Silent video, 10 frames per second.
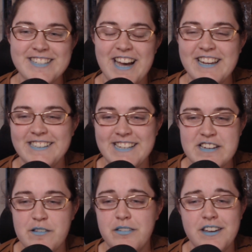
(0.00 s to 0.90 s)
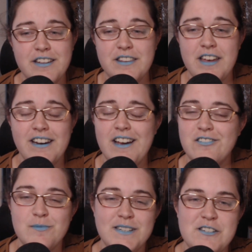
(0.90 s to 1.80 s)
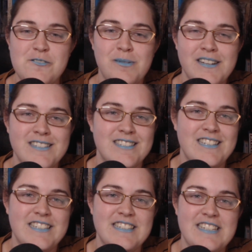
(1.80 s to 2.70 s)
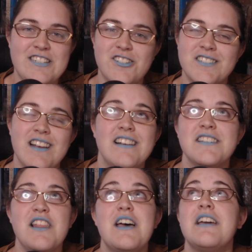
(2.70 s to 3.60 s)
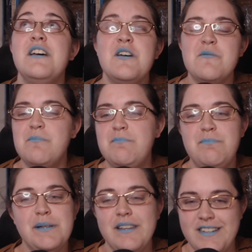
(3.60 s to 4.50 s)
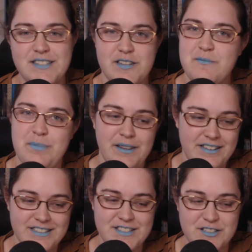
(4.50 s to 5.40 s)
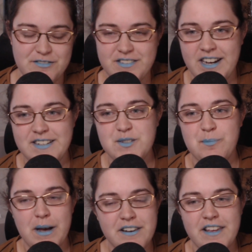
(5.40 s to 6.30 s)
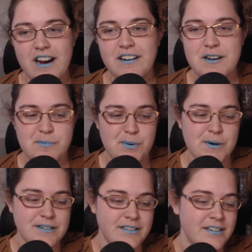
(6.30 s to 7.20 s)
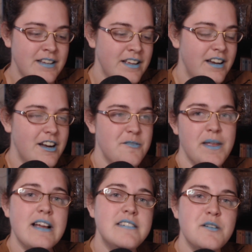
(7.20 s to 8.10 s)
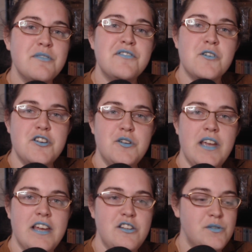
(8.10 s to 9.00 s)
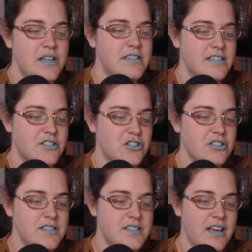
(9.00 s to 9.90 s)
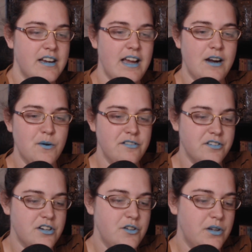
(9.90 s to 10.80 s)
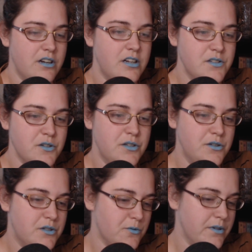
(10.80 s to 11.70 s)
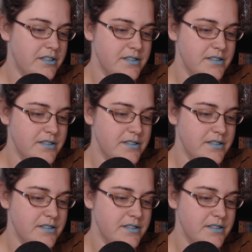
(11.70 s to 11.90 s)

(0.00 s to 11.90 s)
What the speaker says: kind of like a thing that everybody who plays D&D just has like billions and billions of dice, but they are important. Like I said before, you can use a digital set. However, you can also use a real